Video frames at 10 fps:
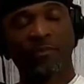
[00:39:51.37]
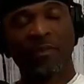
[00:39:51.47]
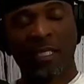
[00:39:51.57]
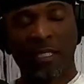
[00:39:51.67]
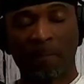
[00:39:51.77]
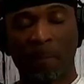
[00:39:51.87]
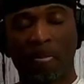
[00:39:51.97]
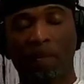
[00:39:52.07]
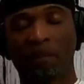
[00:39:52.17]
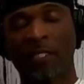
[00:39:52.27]
Um,
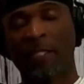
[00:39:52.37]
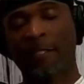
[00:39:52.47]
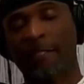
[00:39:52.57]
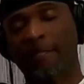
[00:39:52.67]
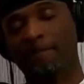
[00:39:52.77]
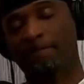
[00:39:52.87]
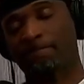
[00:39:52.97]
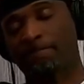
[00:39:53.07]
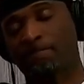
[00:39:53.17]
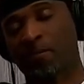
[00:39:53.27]
but um,
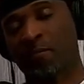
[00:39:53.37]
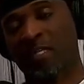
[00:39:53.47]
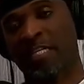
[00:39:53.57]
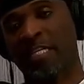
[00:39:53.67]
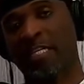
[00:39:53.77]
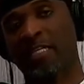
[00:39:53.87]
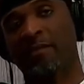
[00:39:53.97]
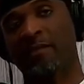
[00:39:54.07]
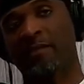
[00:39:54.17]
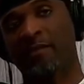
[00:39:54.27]
he